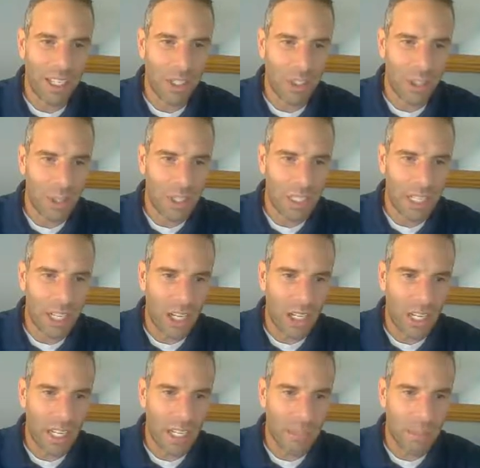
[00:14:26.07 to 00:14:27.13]
Okay, you'll notice
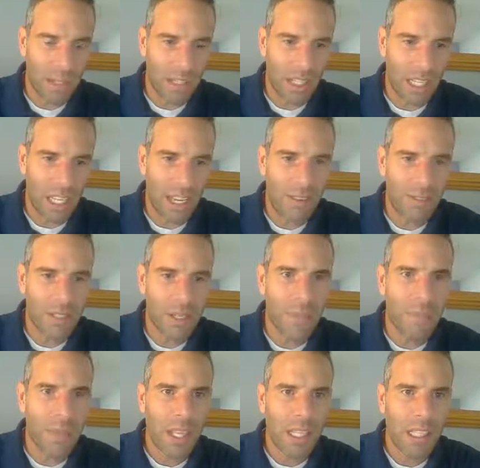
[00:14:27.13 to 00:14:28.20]
they all line up on the
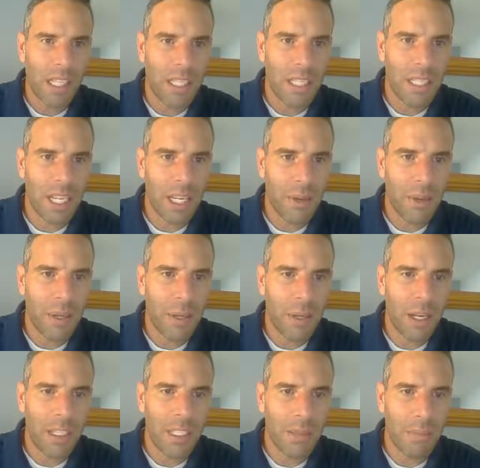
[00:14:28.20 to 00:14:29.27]
left. Let's
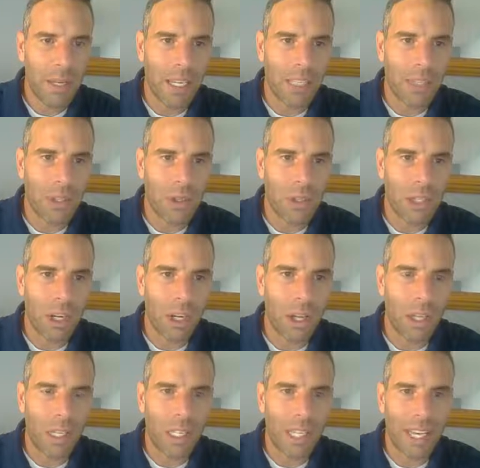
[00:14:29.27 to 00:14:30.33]
say we want to make
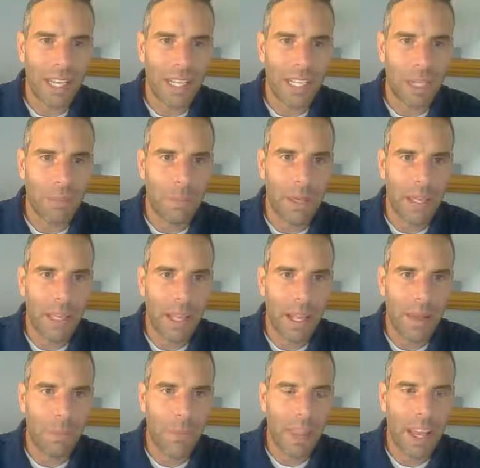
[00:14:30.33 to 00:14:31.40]
those all line up
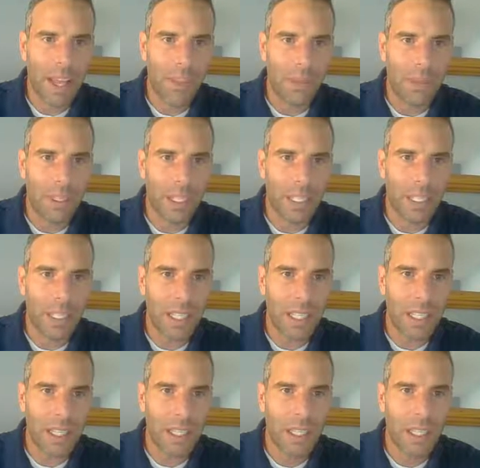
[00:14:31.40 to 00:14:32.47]
at
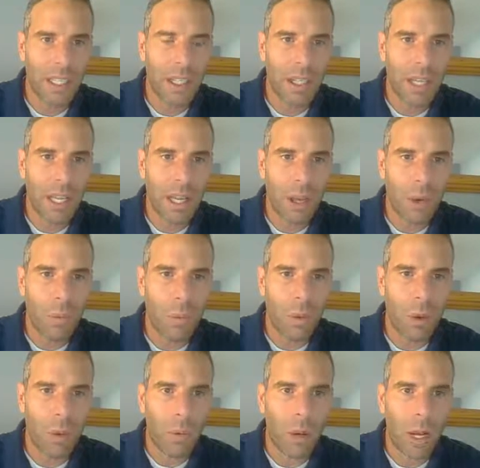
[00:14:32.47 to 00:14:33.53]
the
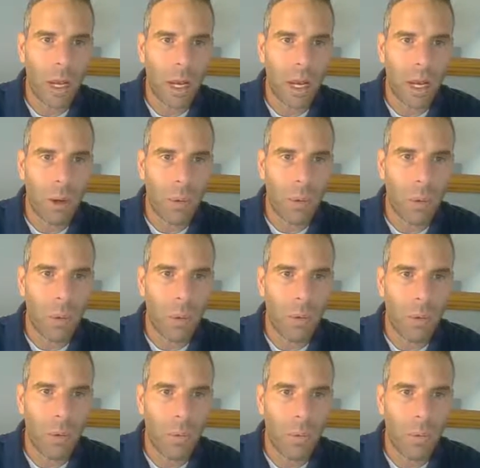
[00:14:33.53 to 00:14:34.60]
2